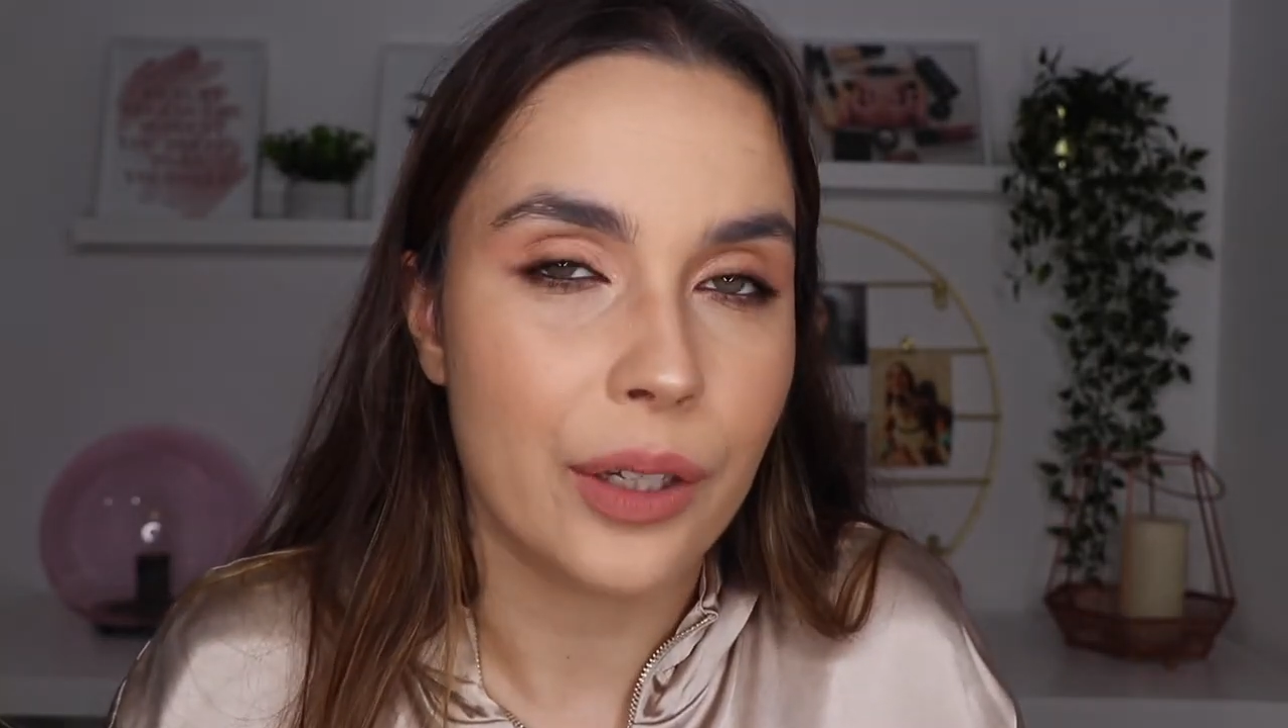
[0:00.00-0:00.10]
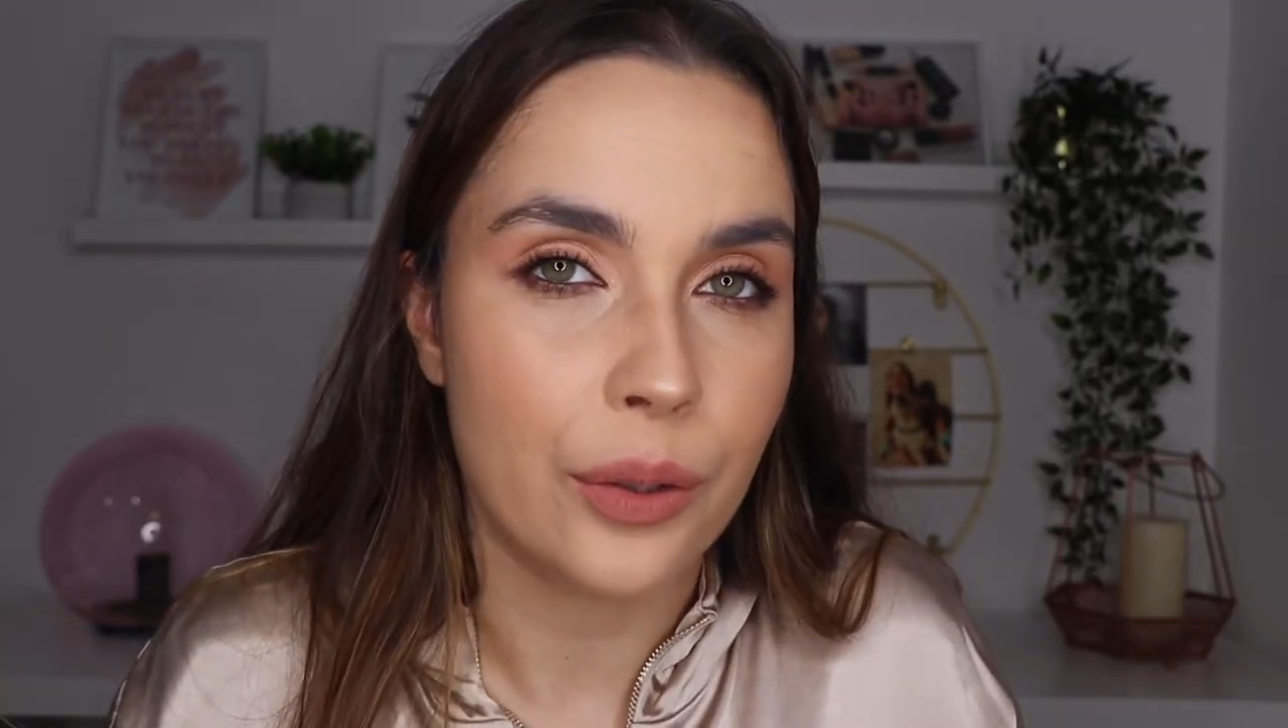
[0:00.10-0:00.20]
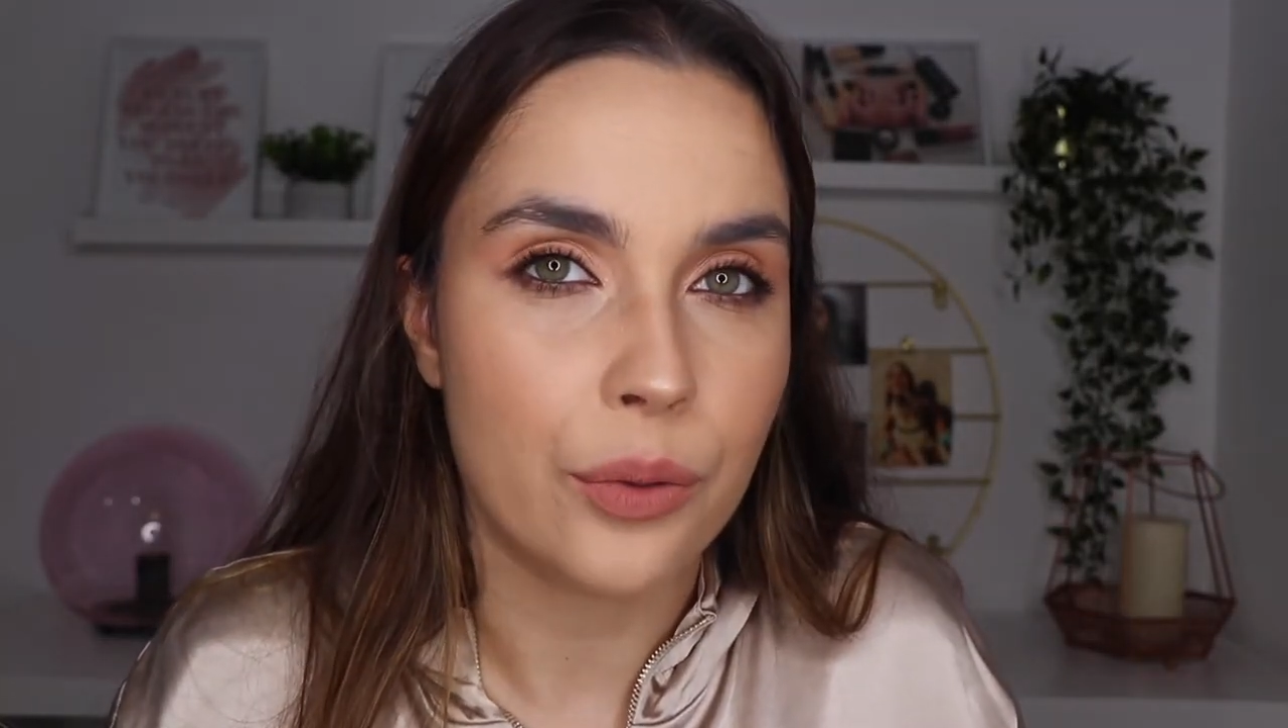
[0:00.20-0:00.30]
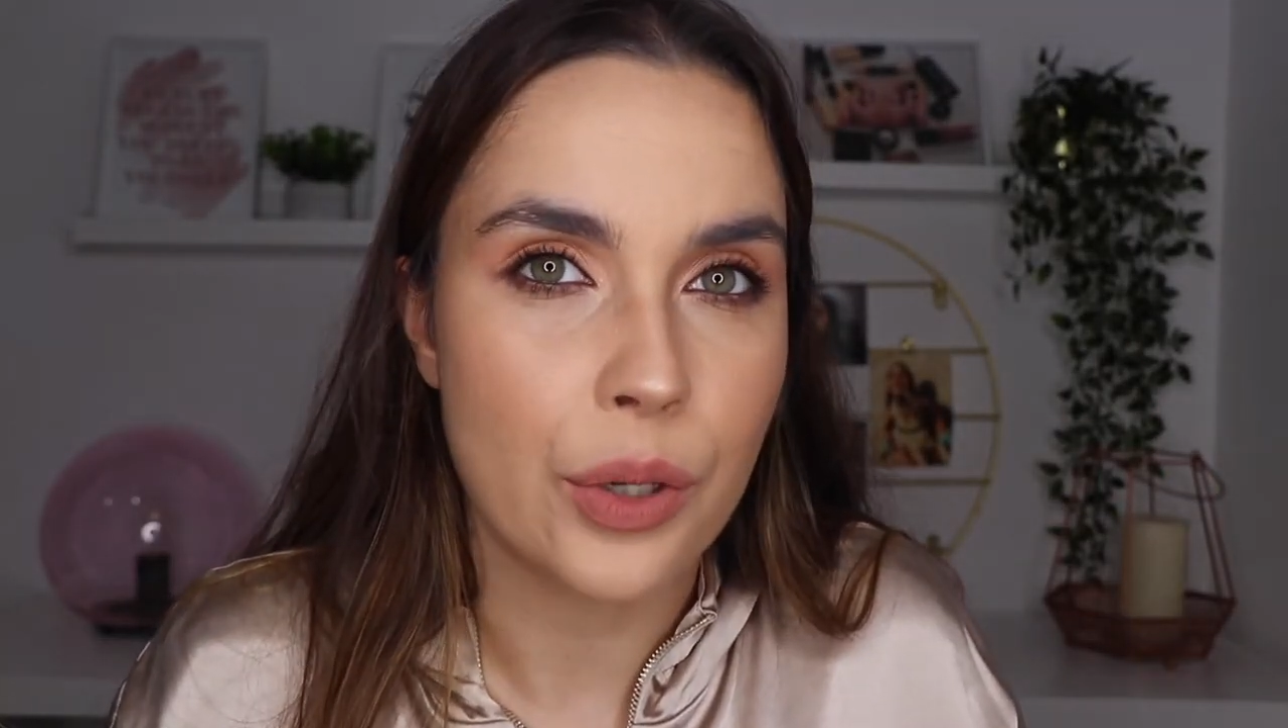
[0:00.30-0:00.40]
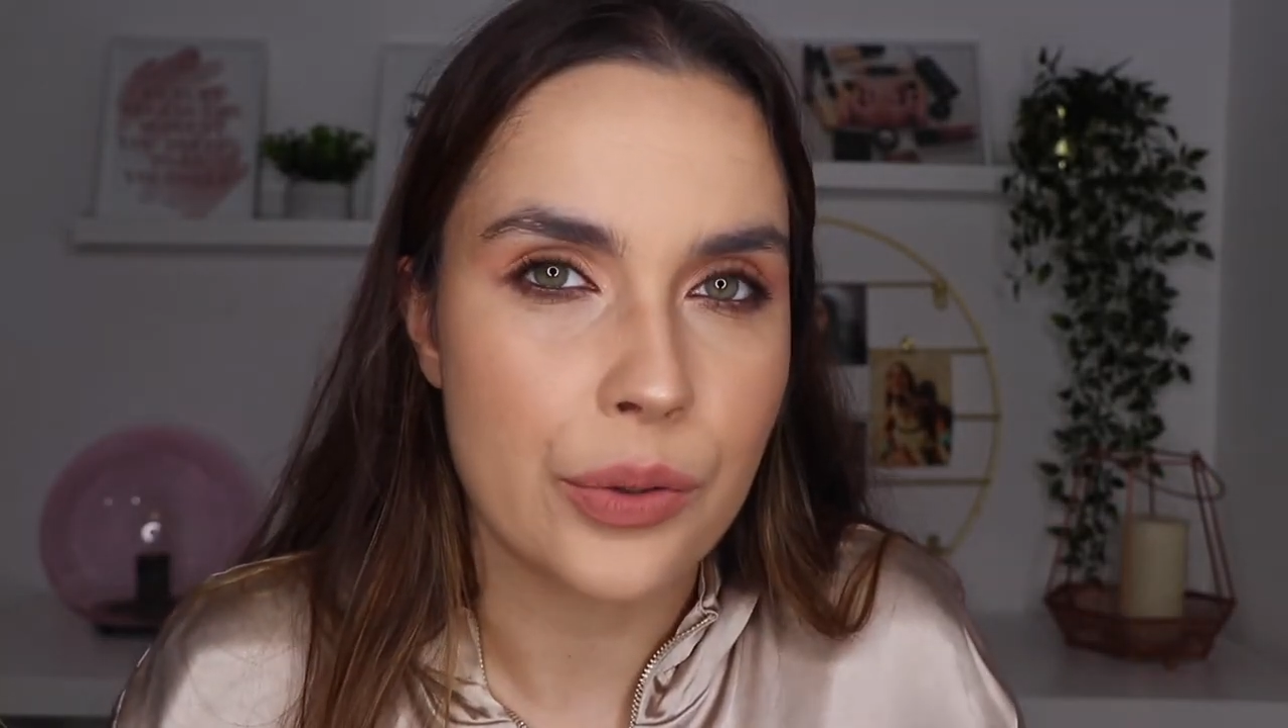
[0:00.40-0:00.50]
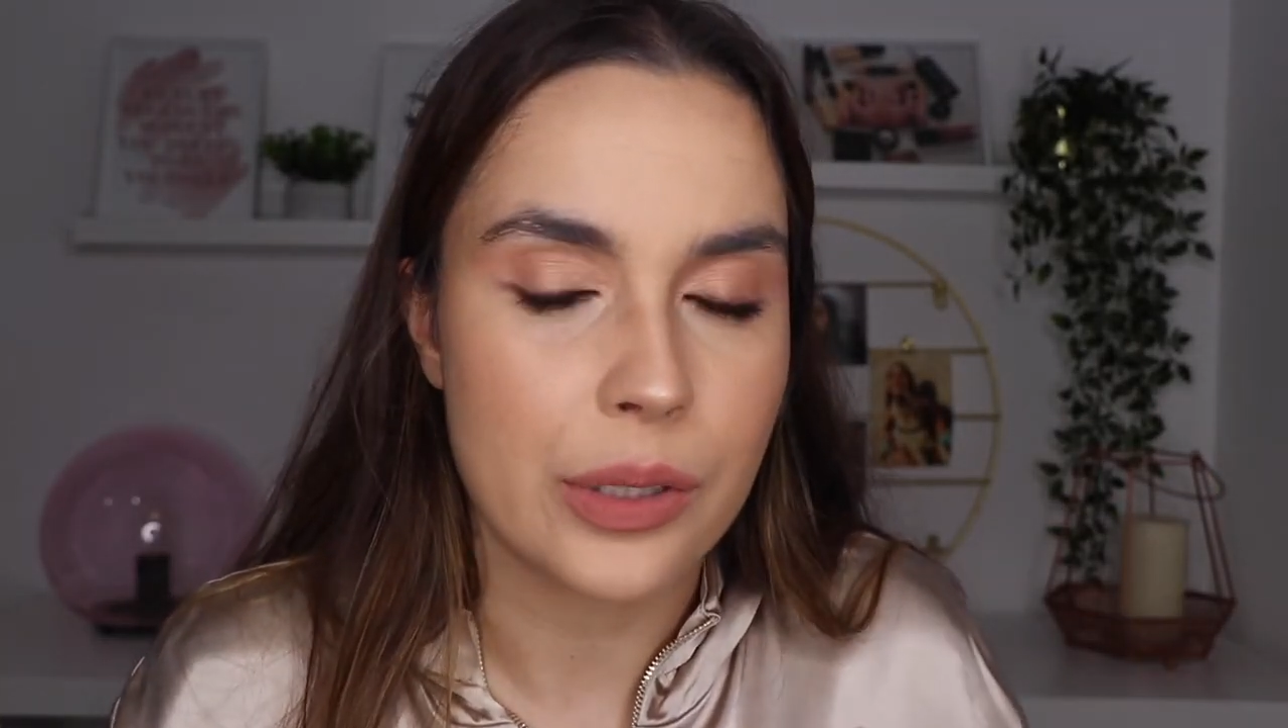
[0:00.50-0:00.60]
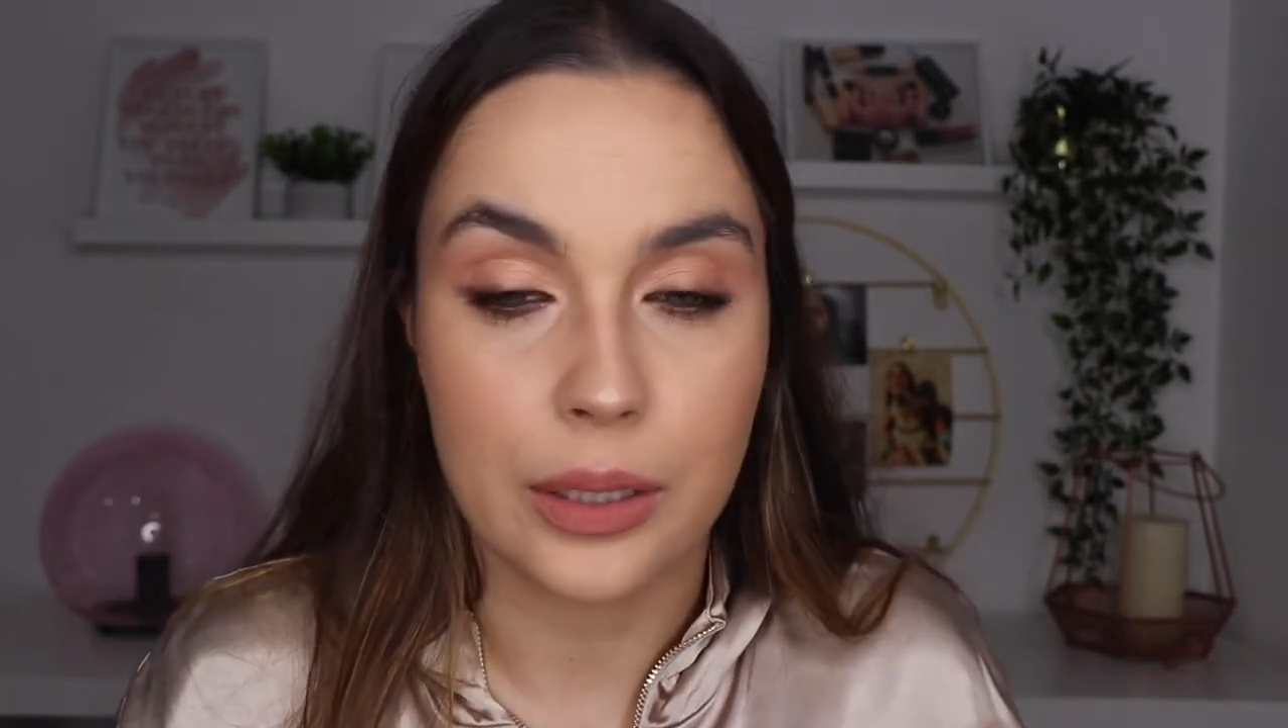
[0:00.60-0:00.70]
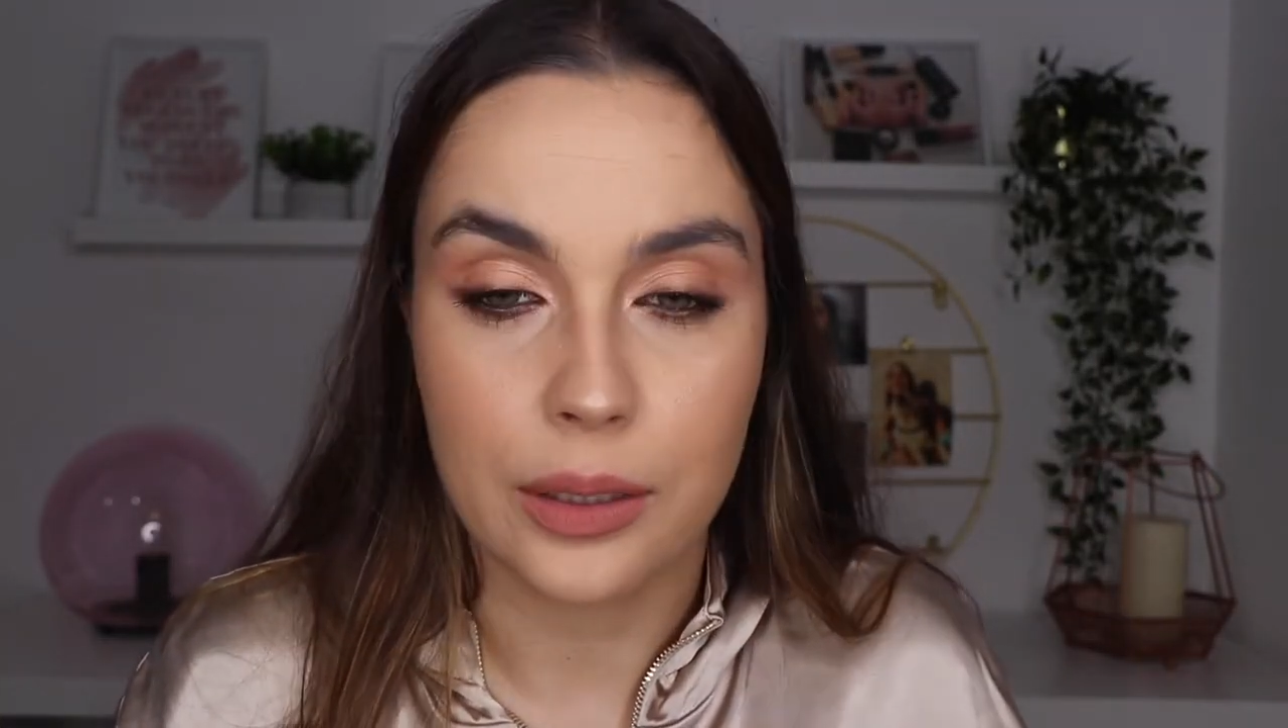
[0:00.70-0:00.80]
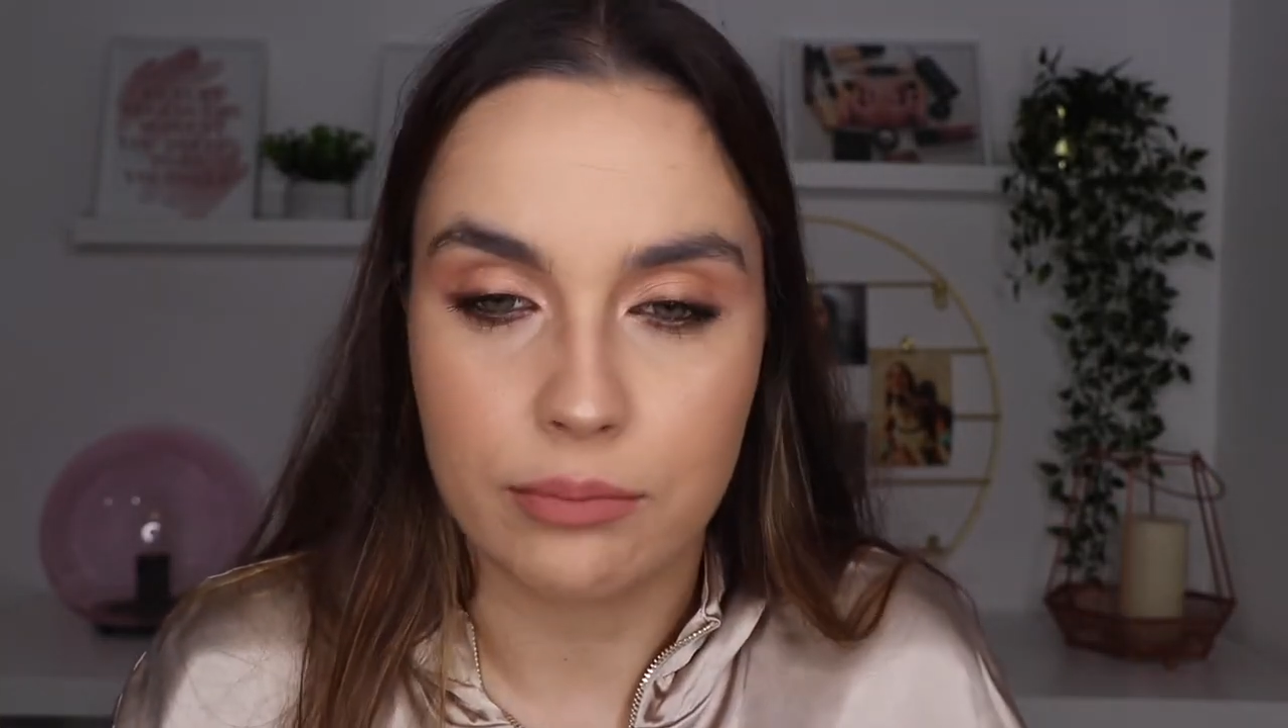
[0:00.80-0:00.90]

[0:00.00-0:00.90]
euros,